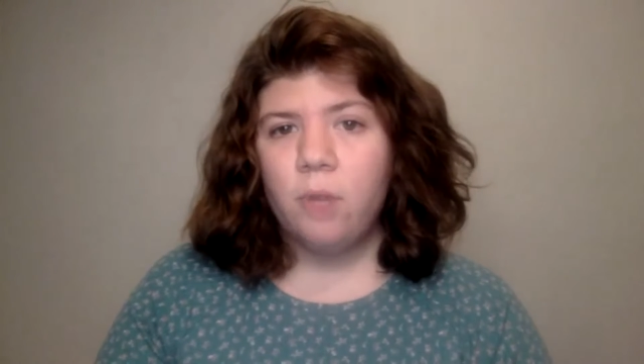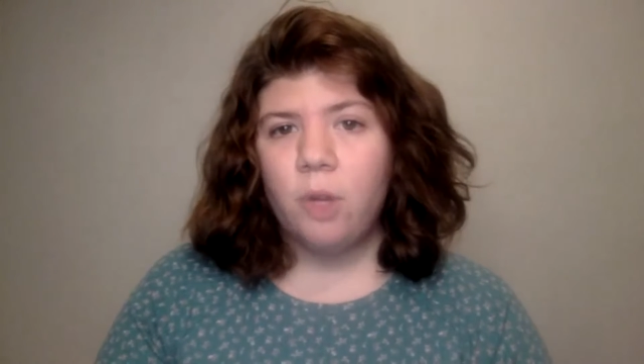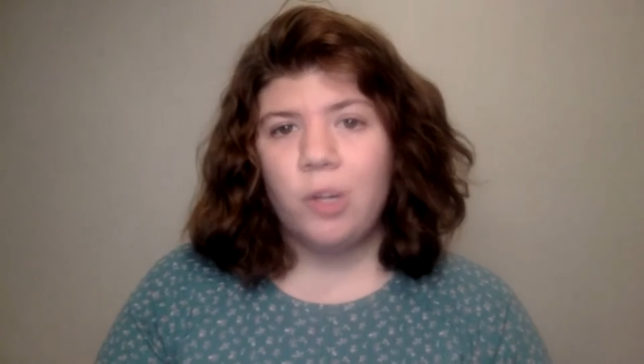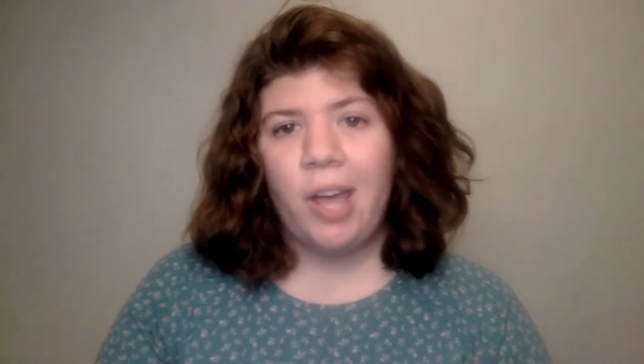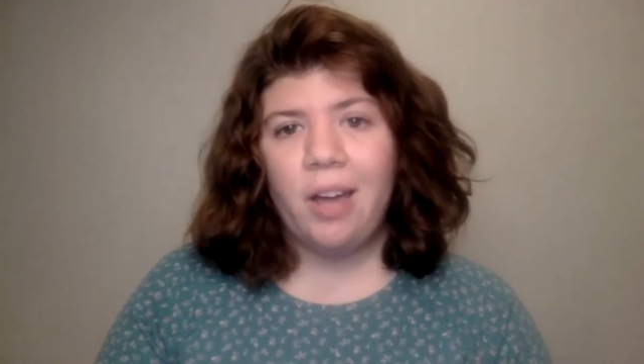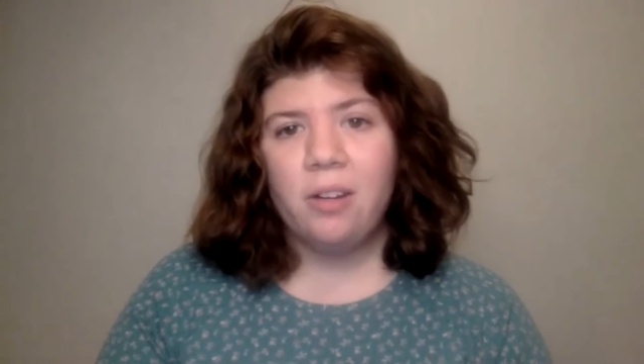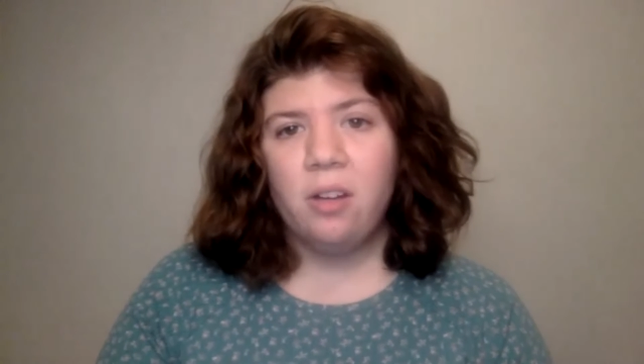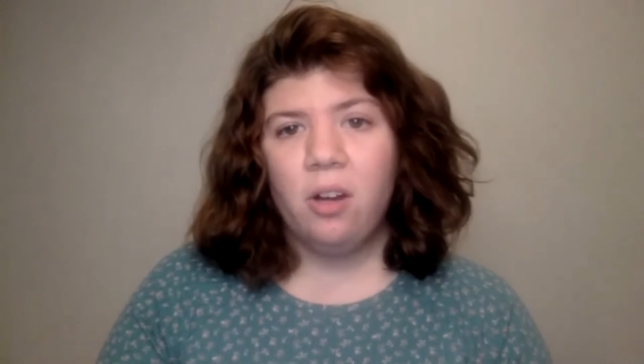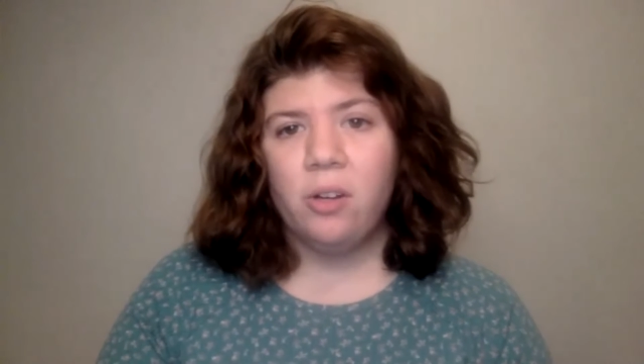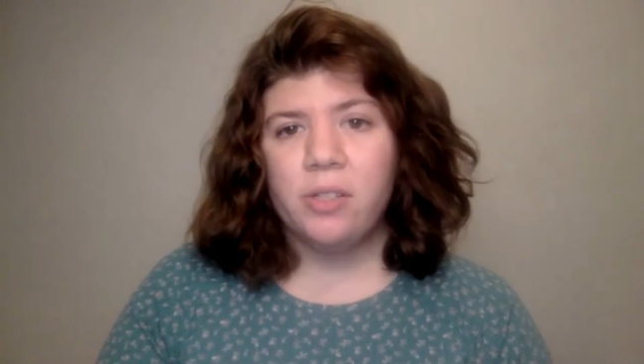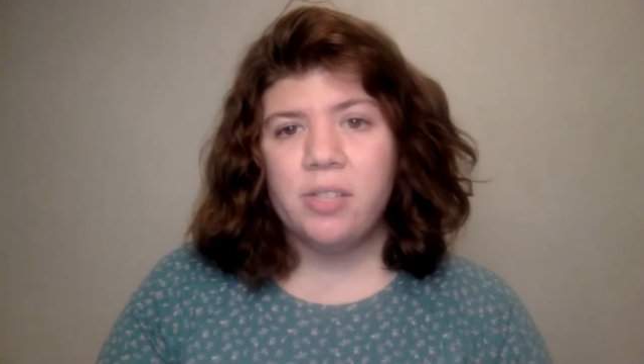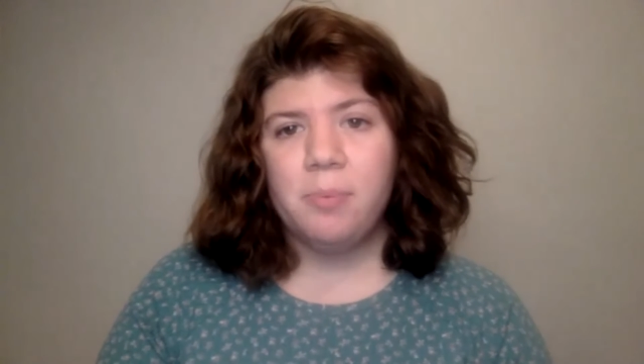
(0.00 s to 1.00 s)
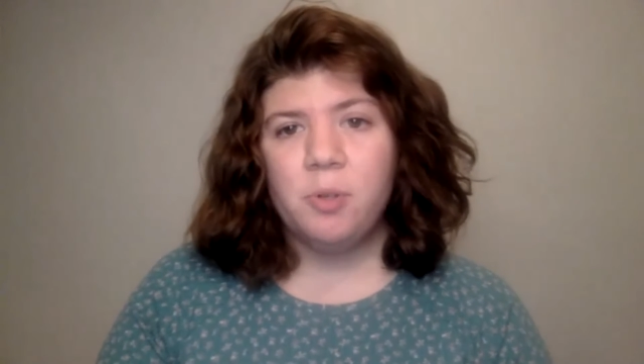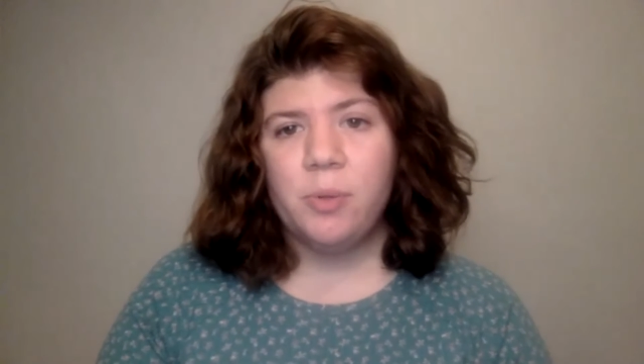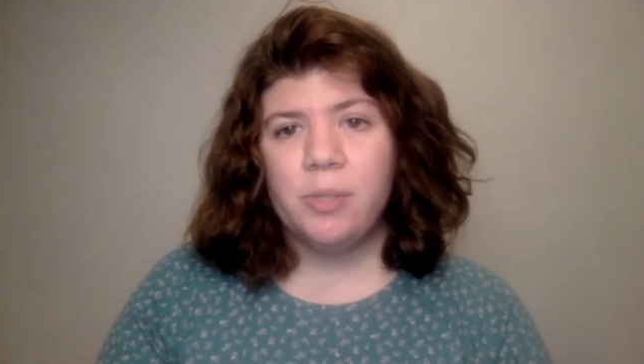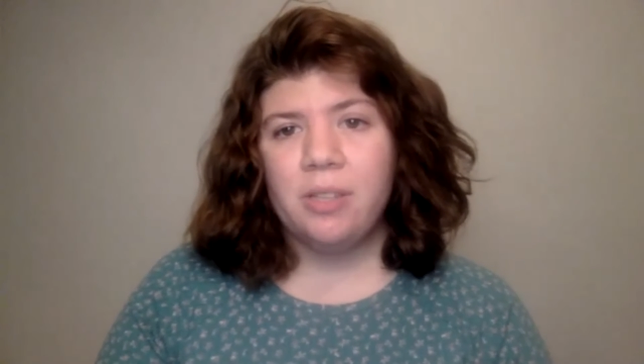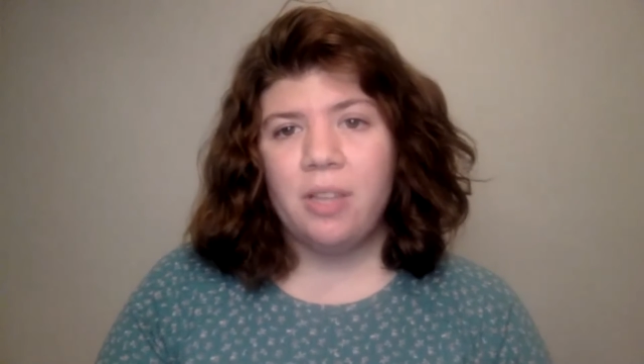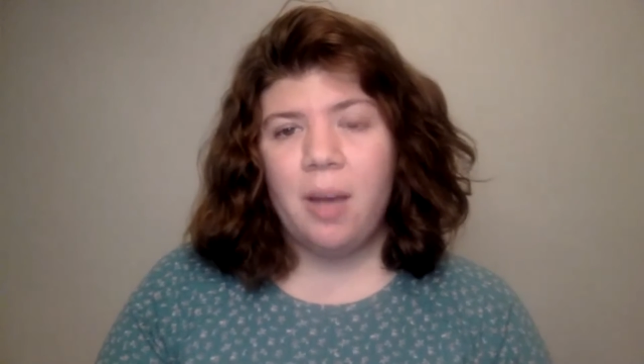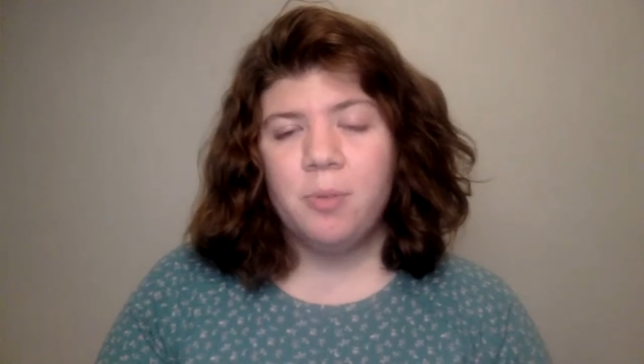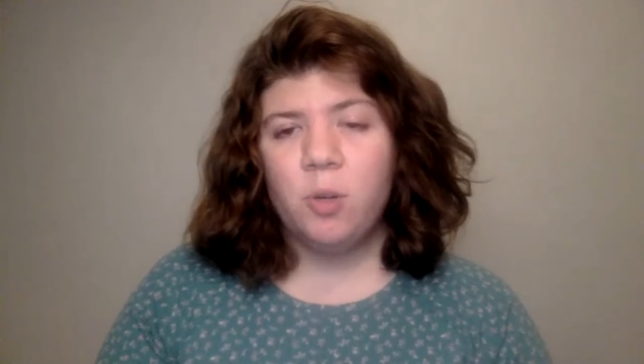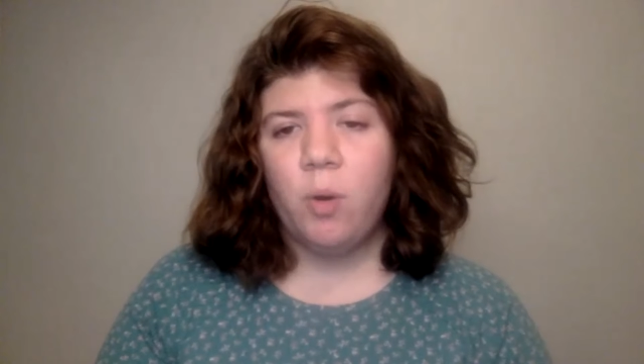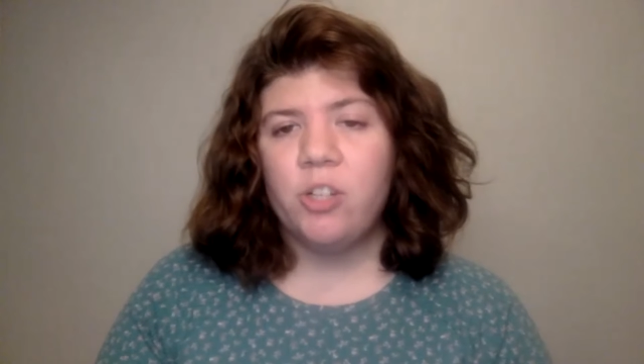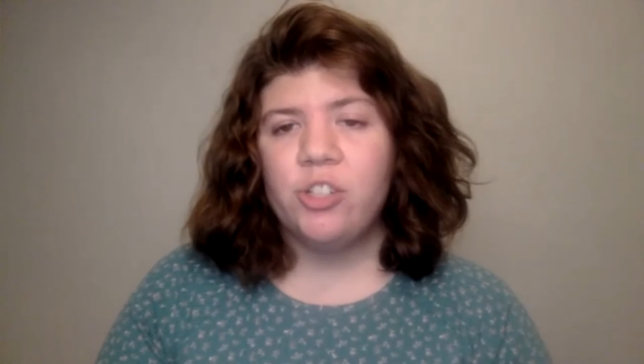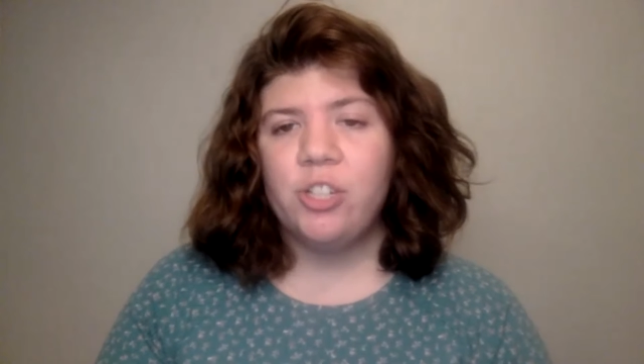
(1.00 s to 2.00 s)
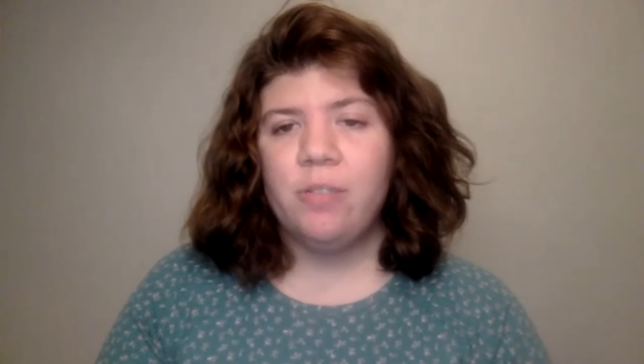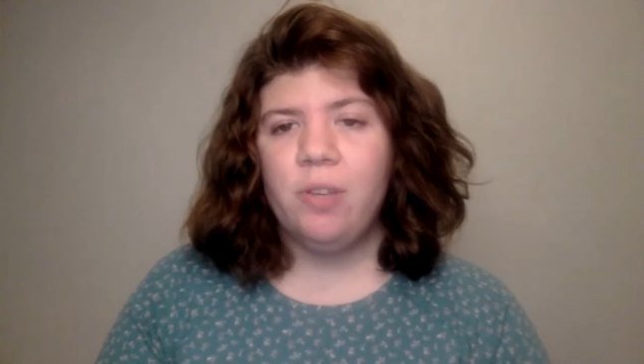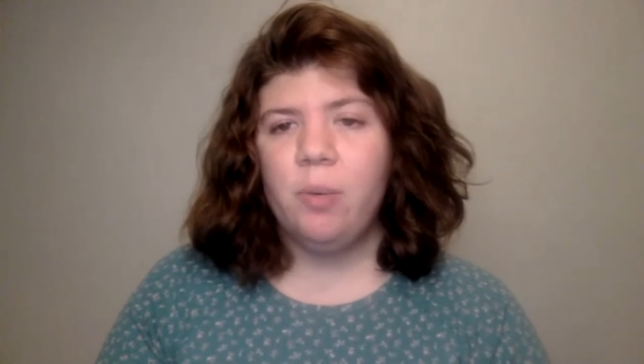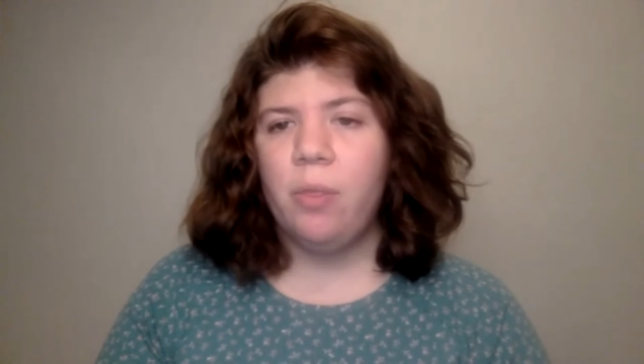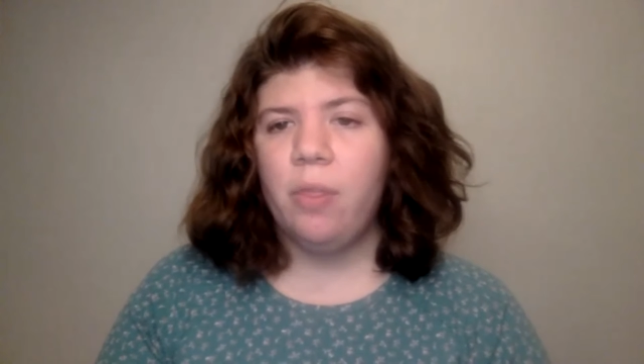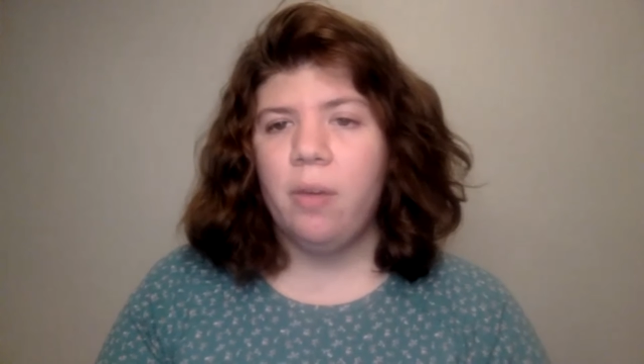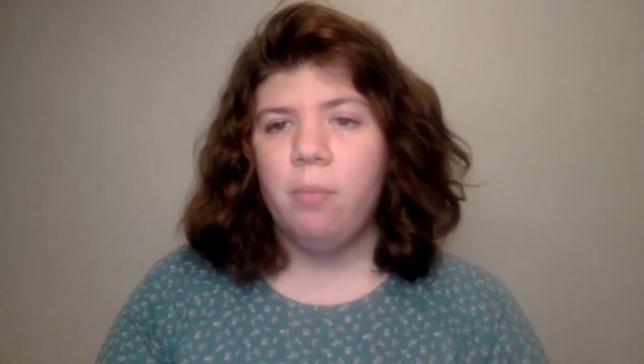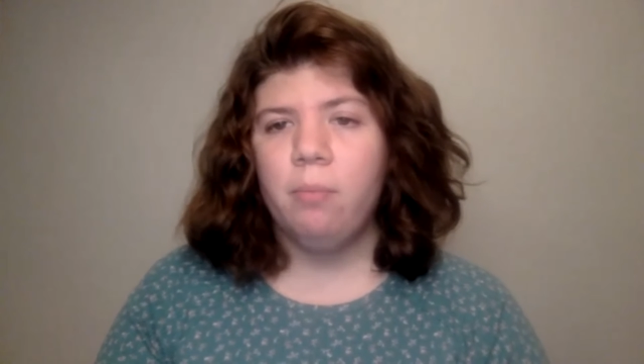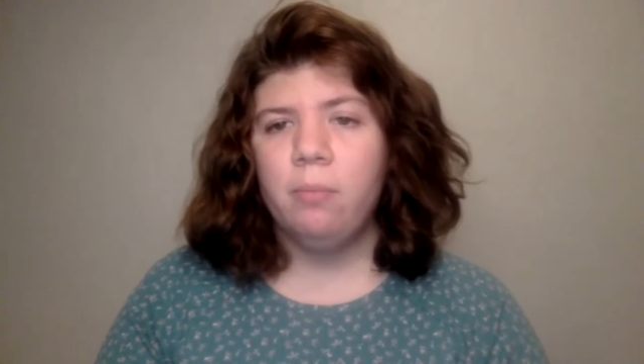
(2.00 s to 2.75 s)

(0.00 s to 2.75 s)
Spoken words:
Our dad called us up to his lap to watch TV with him.